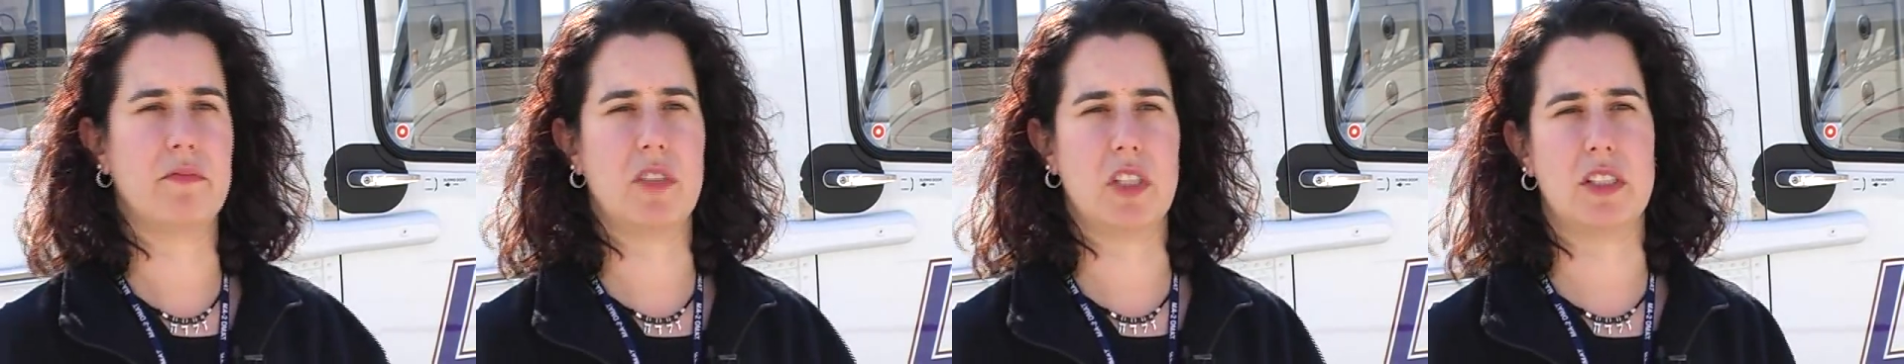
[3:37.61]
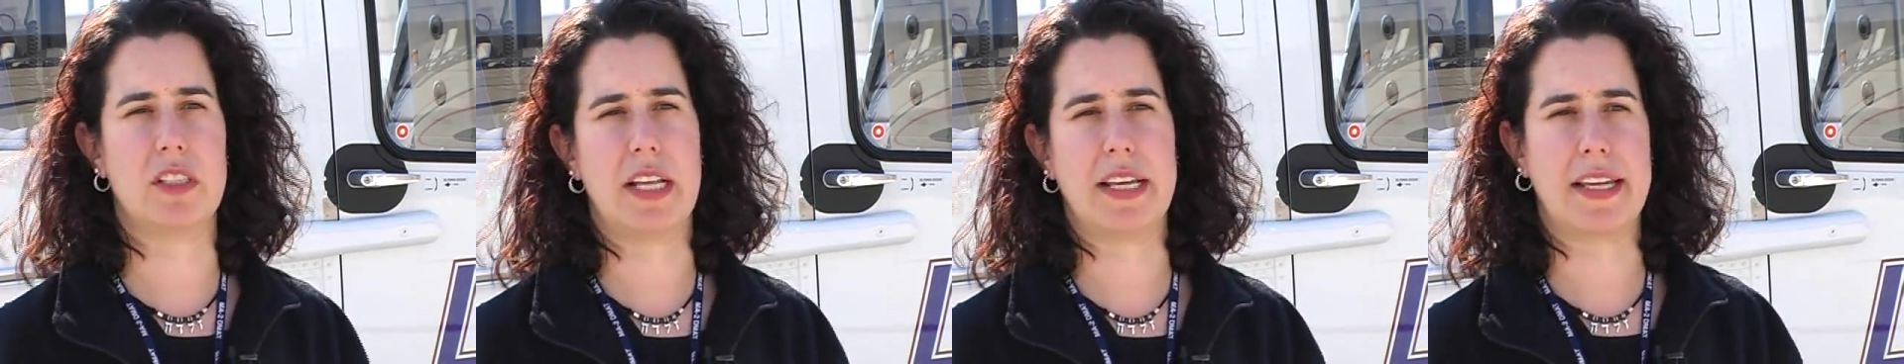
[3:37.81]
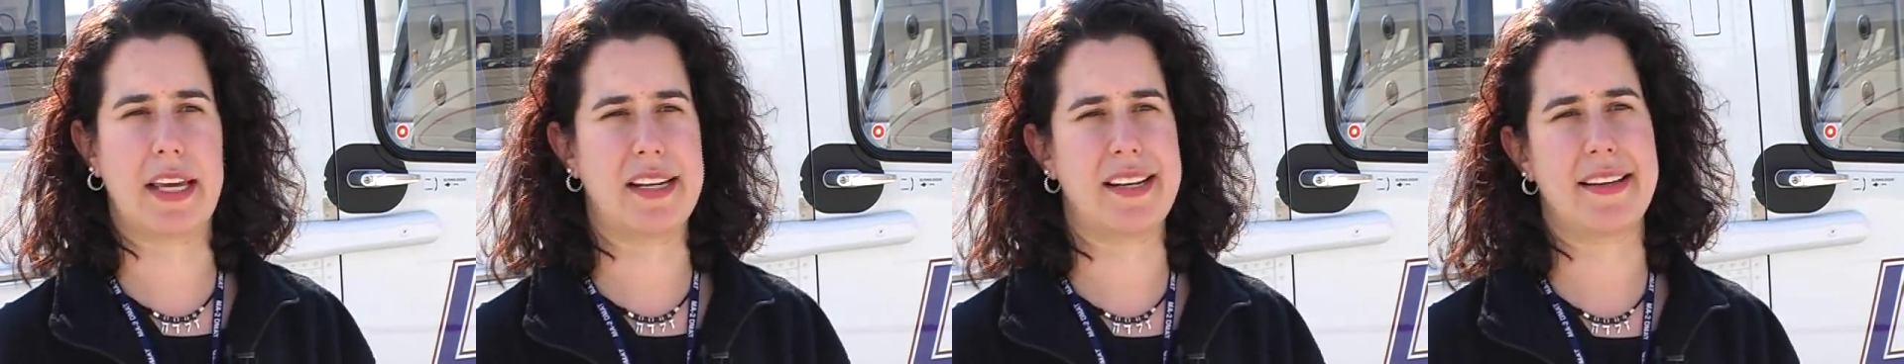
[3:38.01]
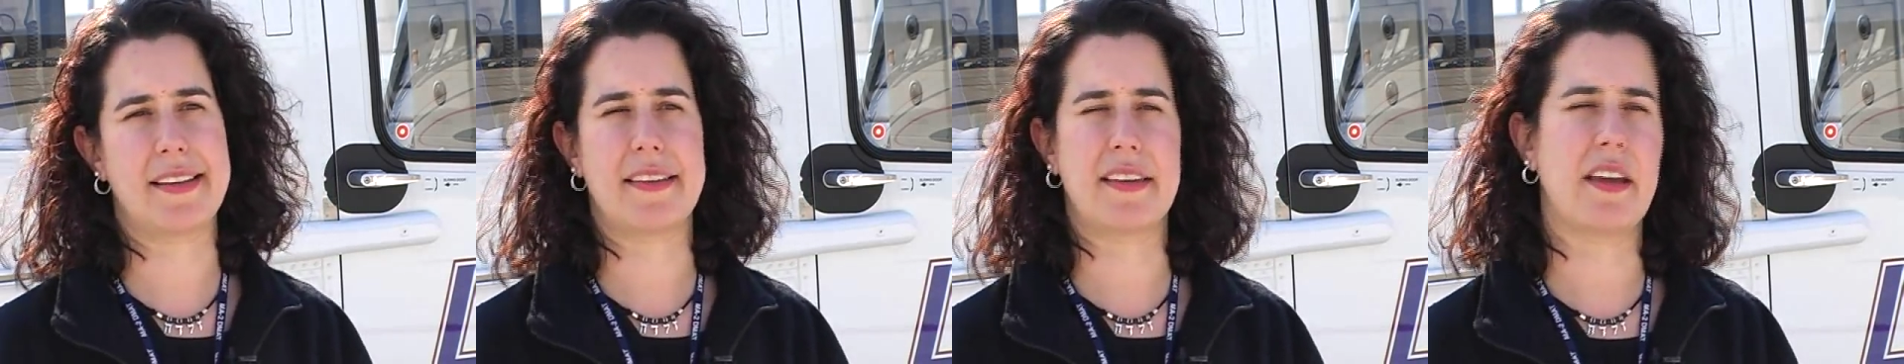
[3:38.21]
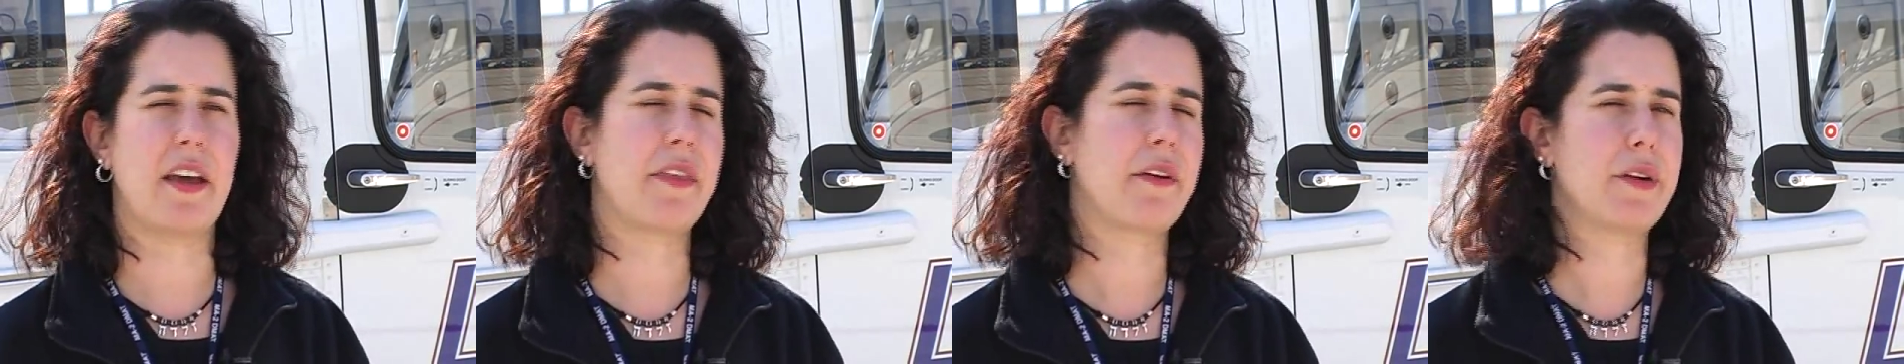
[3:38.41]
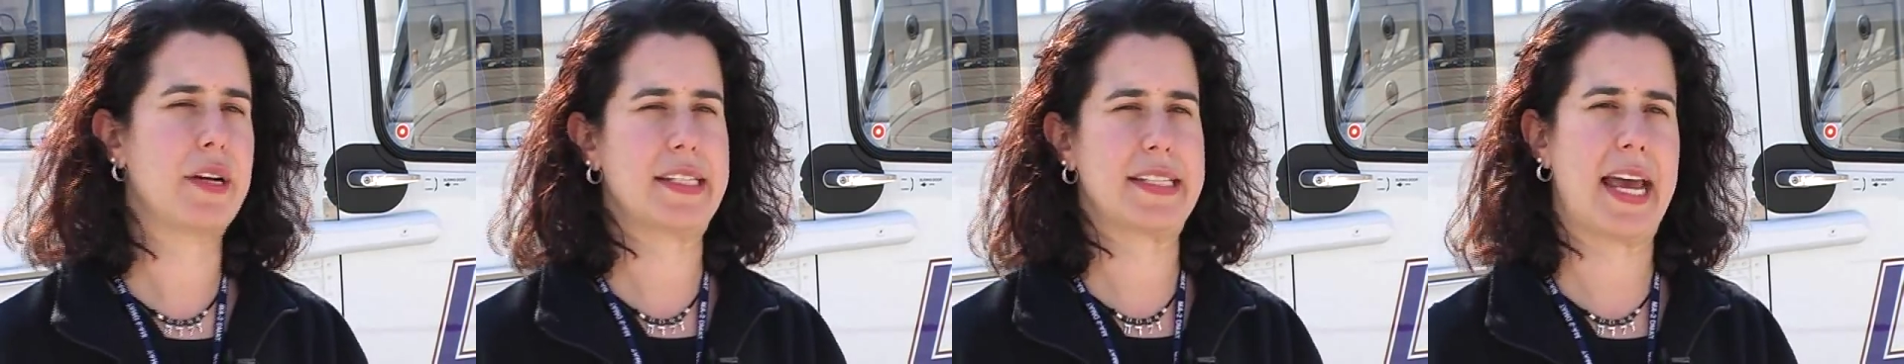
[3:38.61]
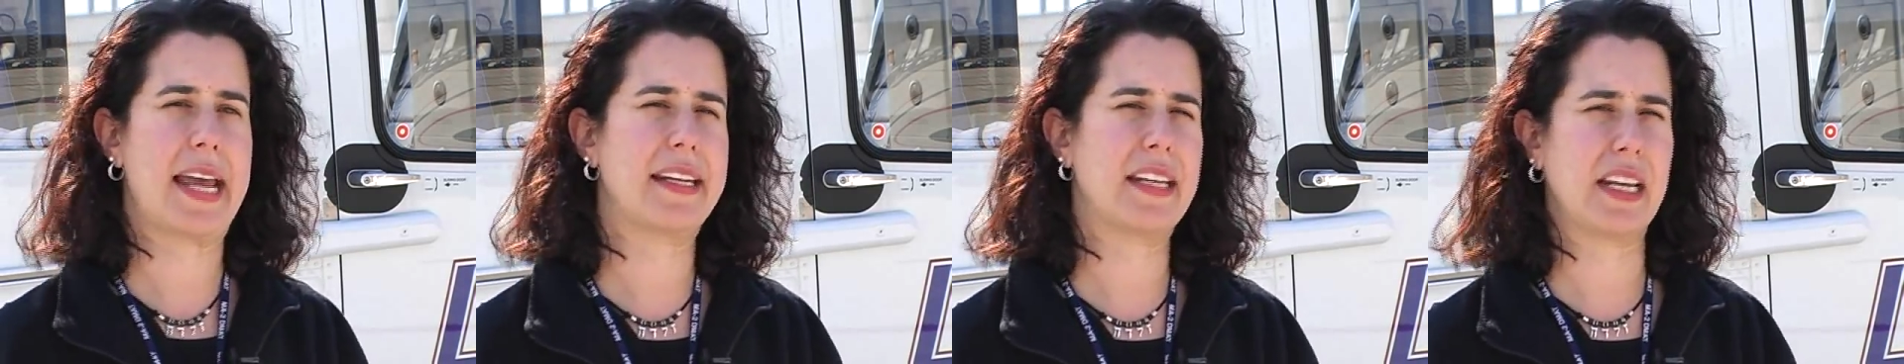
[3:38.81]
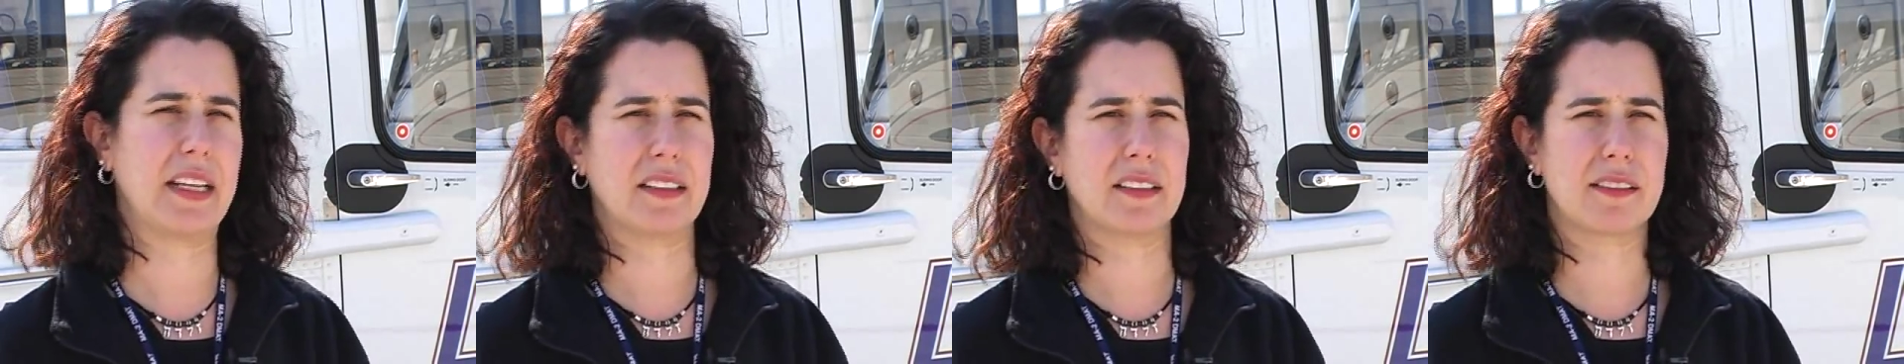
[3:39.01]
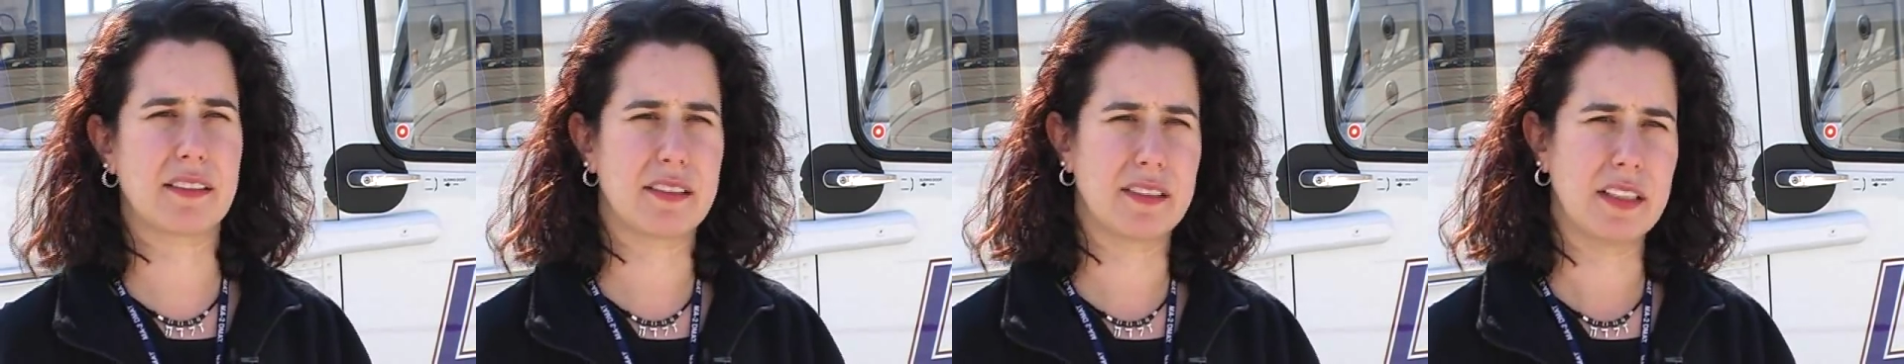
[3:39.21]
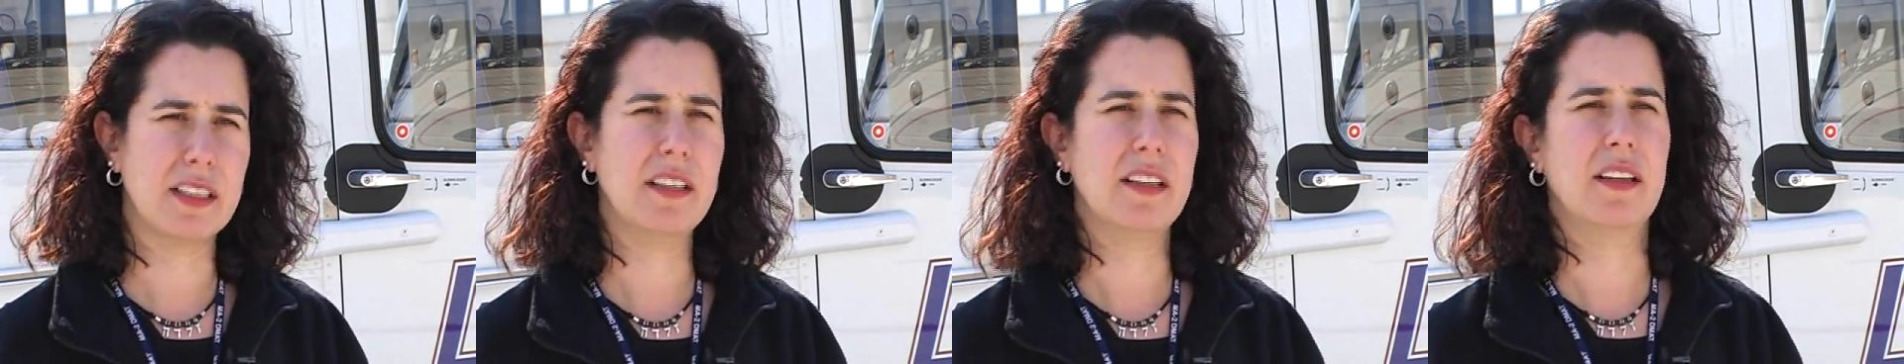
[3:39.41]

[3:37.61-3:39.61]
just like any of the other attendings.